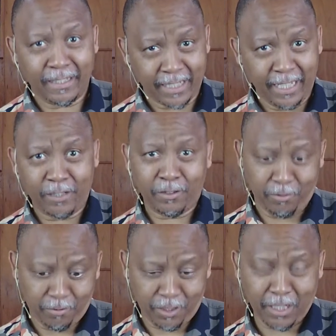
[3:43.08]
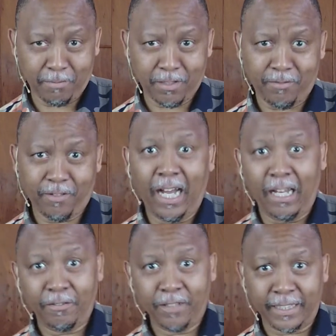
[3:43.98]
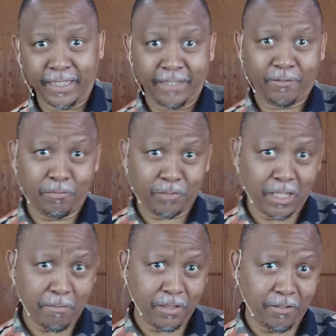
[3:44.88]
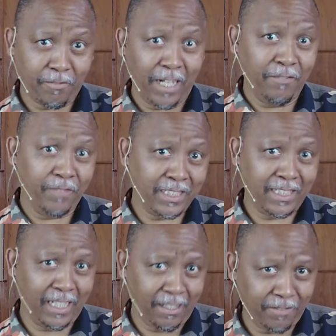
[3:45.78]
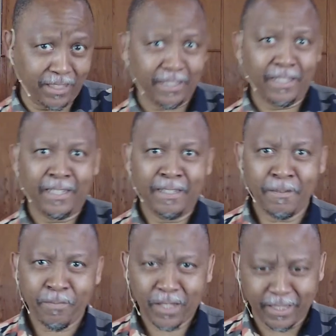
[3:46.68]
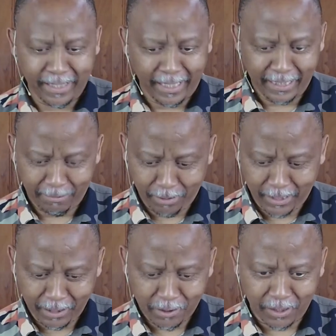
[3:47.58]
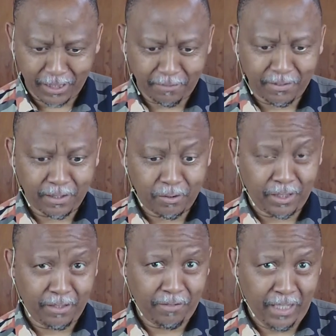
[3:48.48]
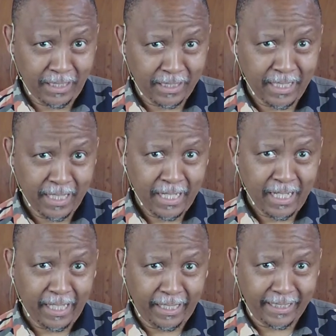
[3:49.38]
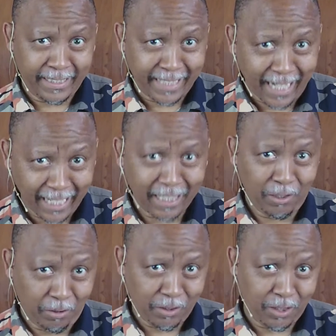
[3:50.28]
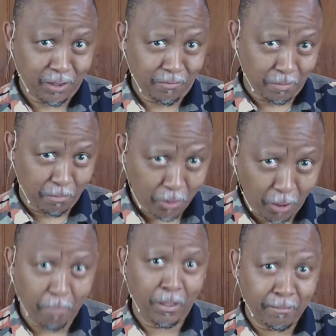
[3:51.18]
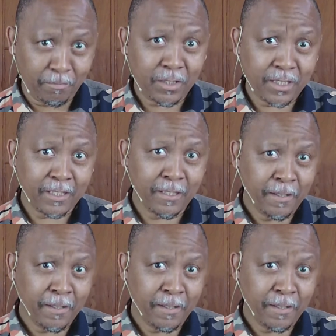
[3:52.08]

right through to chapter 5, and then from chapter 5 verse 11 then he begins to give us a diagnosis of the problems